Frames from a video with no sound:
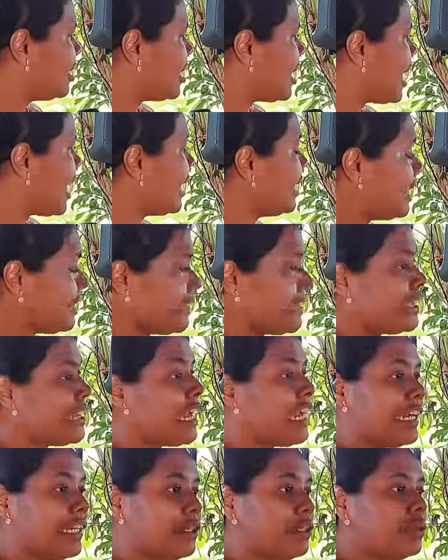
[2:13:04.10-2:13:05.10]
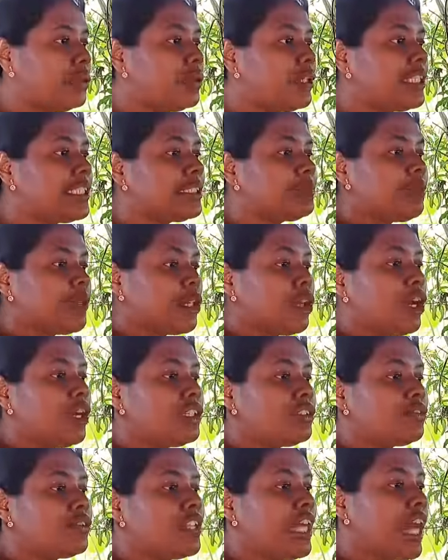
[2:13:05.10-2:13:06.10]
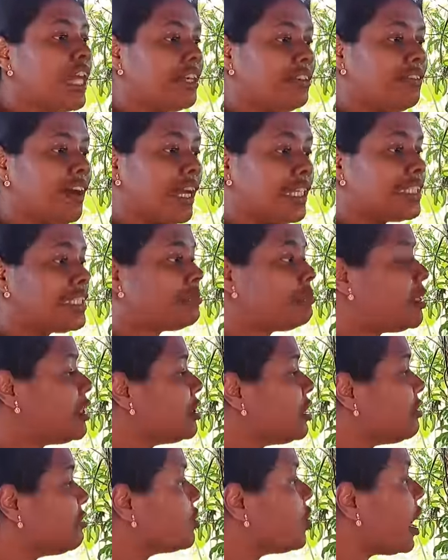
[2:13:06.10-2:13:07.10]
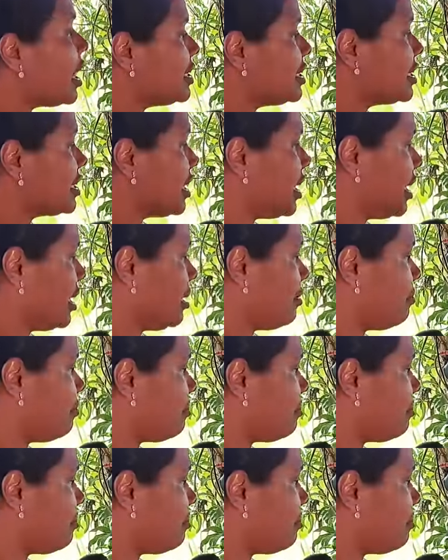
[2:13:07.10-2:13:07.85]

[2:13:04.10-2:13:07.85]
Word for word: Anything I do is because for the advancement of God's kingdom.